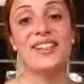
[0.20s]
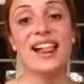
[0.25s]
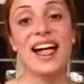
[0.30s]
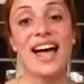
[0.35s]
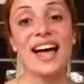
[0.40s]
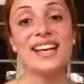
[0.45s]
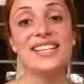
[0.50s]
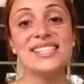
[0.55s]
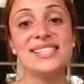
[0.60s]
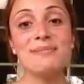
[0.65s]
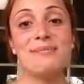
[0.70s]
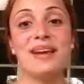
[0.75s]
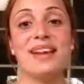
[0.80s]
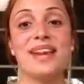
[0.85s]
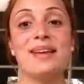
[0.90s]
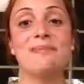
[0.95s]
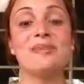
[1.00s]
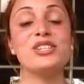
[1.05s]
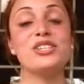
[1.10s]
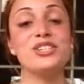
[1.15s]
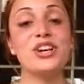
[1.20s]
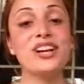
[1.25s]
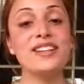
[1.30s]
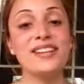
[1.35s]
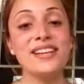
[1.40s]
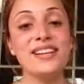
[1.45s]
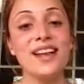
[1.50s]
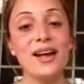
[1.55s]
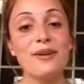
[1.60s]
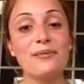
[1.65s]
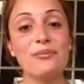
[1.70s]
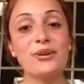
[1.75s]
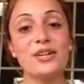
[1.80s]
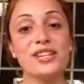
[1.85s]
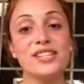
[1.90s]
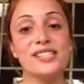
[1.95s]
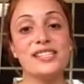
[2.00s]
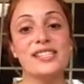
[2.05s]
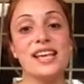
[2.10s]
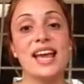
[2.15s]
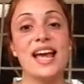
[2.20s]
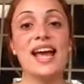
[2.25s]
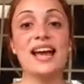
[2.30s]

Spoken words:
class, my name is Charlene Edwards,